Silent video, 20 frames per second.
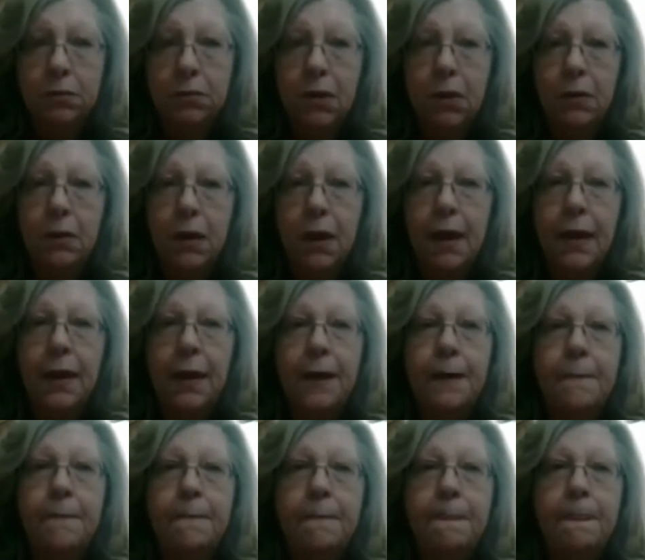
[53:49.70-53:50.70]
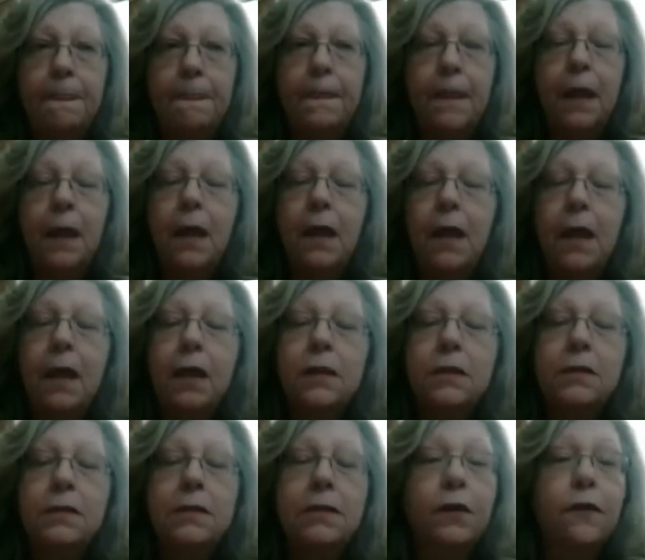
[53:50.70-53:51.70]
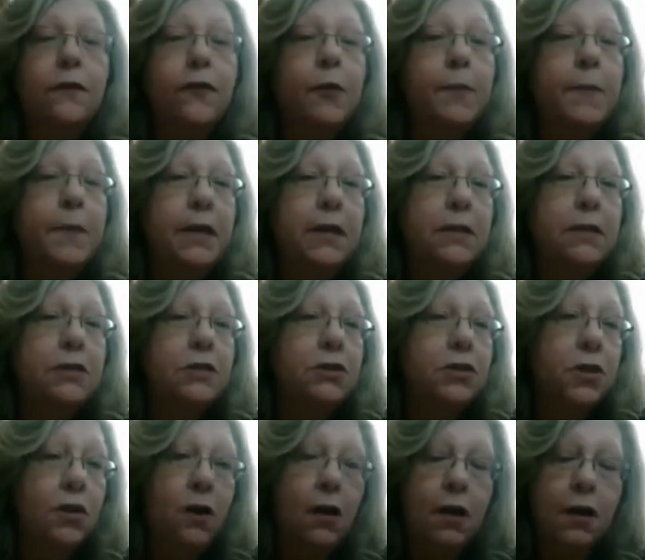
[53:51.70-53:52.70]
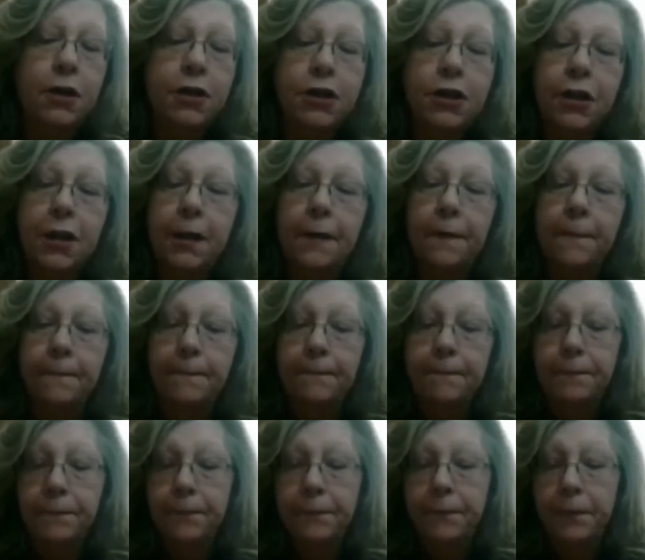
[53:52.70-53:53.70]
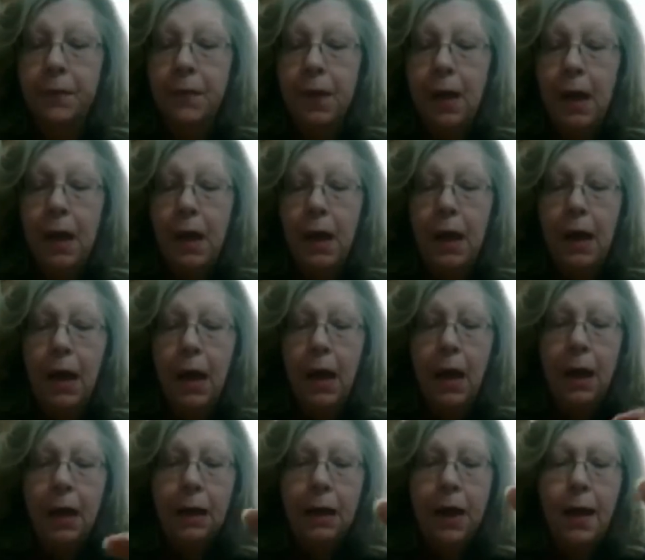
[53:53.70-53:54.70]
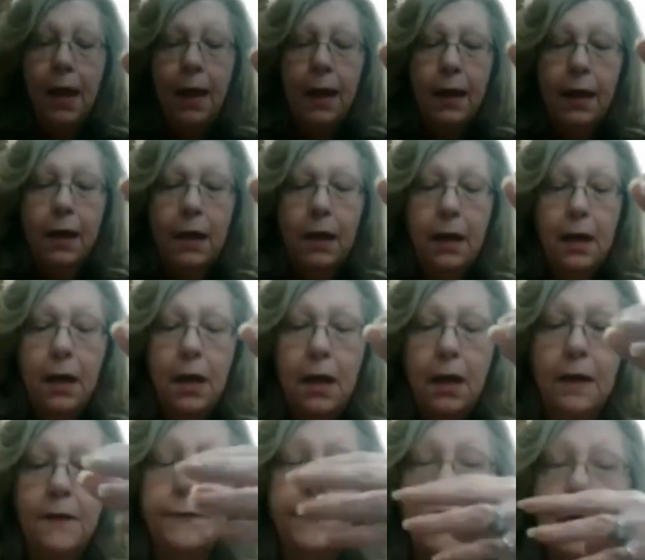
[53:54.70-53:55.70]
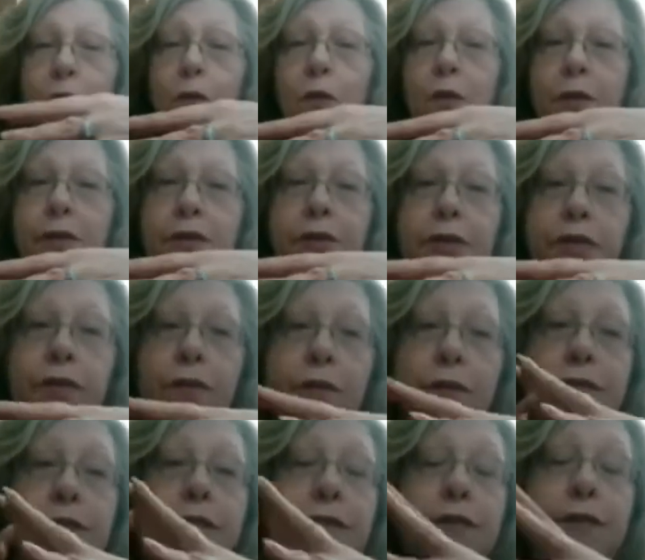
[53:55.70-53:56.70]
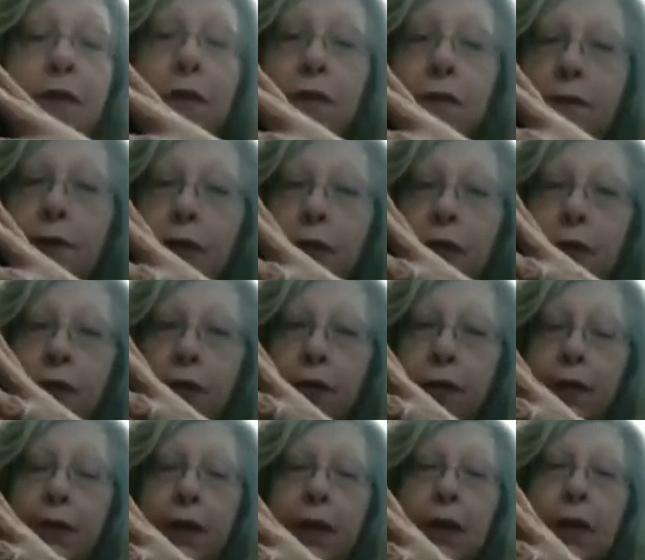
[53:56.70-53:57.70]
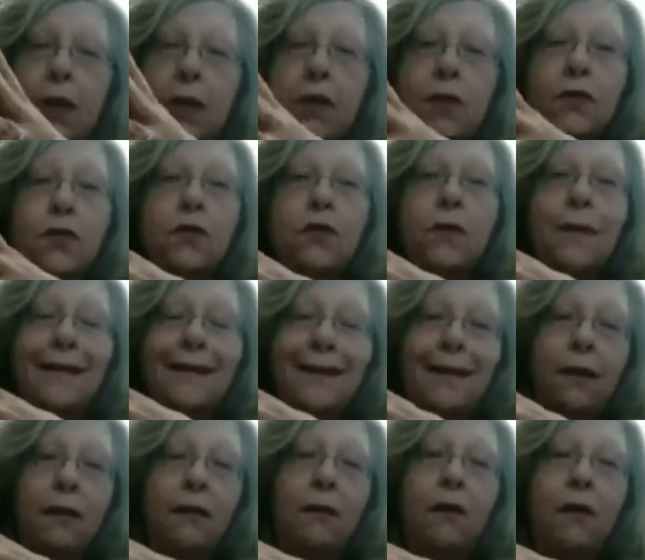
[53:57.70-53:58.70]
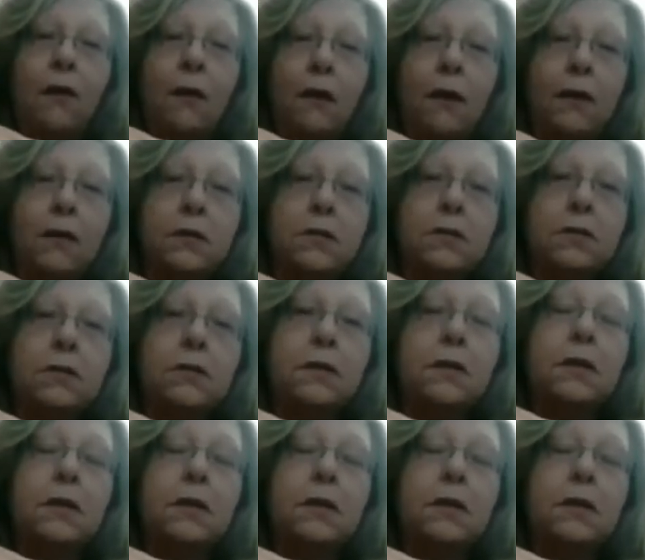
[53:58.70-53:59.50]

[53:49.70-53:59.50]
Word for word: okay? Silver beads tarnishing. Okay, if you're going to use silver in your ANKARS,